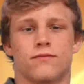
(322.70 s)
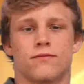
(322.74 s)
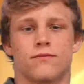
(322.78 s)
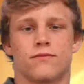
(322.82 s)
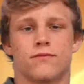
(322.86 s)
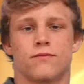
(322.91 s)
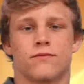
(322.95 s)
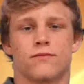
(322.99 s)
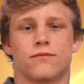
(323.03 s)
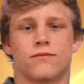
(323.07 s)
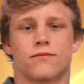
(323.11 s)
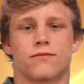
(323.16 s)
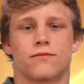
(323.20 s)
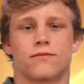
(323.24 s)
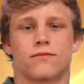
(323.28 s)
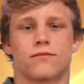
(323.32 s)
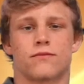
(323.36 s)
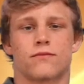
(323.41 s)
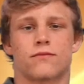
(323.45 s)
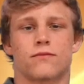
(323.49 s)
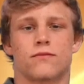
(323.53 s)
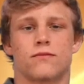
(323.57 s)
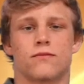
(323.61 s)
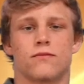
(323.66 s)

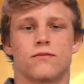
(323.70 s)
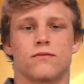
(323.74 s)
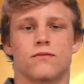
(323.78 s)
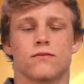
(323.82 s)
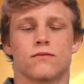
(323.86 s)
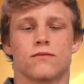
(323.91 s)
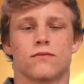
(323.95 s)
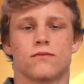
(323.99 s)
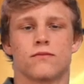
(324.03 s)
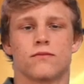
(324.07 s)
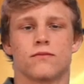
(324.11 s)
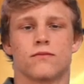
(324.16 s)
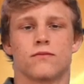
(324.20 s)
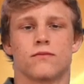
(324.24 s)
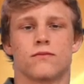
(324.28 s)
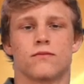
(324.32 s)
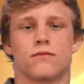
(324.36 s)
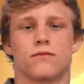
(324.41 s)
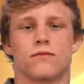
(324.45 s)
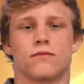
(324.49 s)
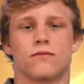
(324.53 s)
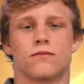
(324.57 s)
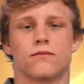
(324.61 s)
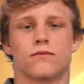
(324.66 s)

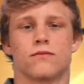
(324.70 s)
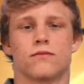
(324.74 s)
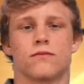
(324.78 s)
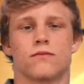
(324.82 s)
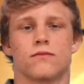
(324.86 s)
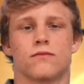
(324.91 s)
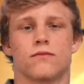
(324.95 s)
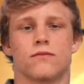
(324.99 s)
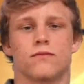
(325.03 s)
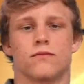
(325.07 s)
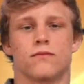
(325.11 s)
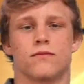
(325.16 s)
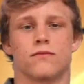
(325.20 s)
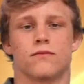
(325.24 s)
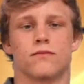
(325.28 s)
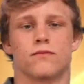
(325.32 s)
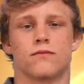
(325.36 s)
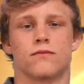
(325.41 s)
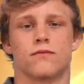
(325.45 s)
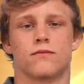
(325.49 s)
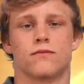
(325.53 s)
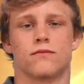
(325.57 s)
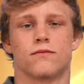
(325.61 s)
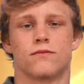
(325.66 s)

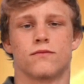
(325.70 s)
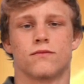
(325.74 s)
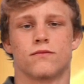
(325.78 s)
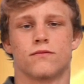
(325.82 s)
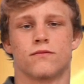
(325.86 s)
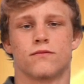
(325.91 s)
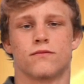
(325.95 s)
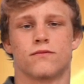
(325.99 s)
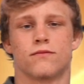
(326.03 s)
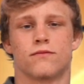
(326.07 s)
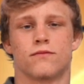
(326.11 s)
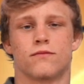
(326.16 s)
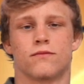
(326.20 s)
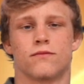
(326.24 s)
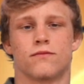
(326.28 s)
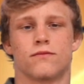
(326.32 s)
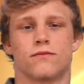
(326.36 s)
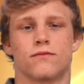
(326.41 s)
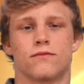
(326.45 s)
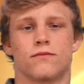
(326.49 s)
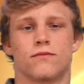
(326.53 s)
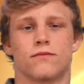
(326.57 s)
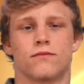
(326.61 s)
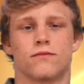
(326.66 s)

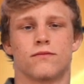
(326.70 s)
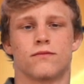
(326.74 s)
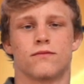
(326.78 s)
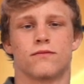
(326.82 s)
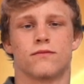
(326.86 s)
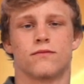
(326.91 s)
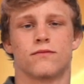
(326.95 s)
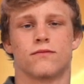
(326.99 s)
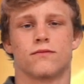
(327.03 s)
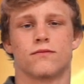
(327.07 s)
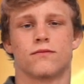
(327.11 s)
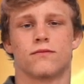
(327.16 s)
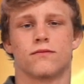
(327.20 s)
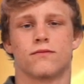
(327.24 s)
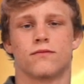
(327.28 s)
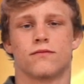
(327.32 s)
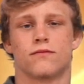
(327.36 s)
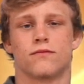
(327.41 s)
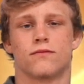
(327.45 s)
(silent)